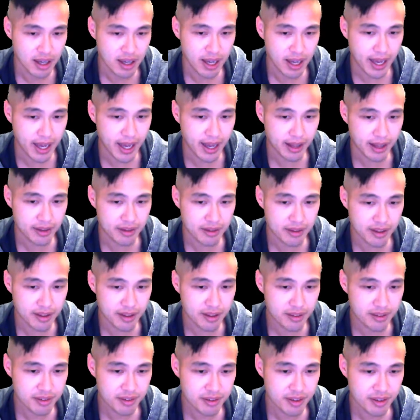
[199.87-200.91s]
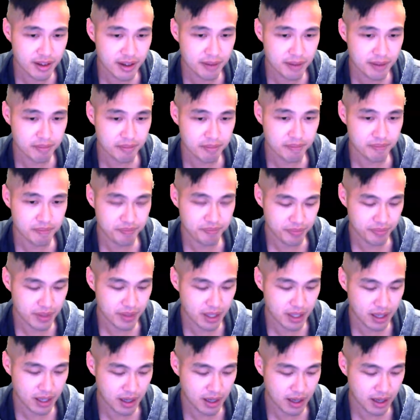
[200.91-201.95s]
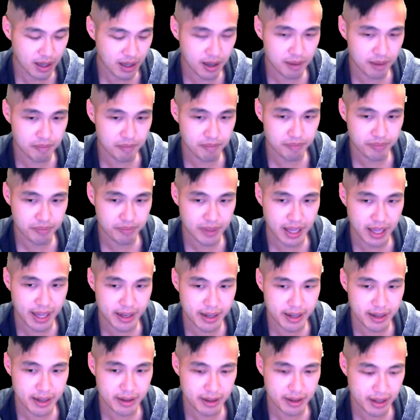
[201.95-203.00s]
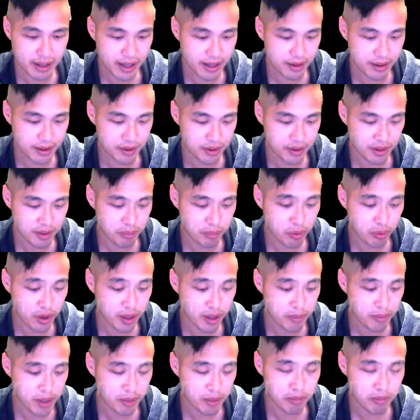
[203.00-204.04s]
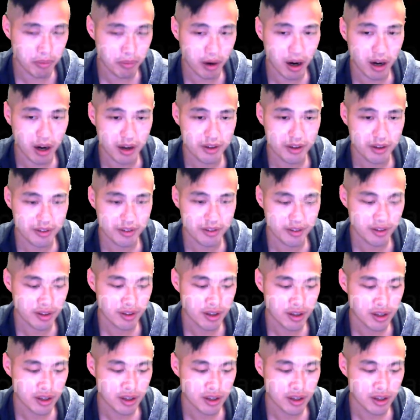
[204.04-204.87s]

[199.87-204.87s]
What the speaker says: And these and then in the premium box,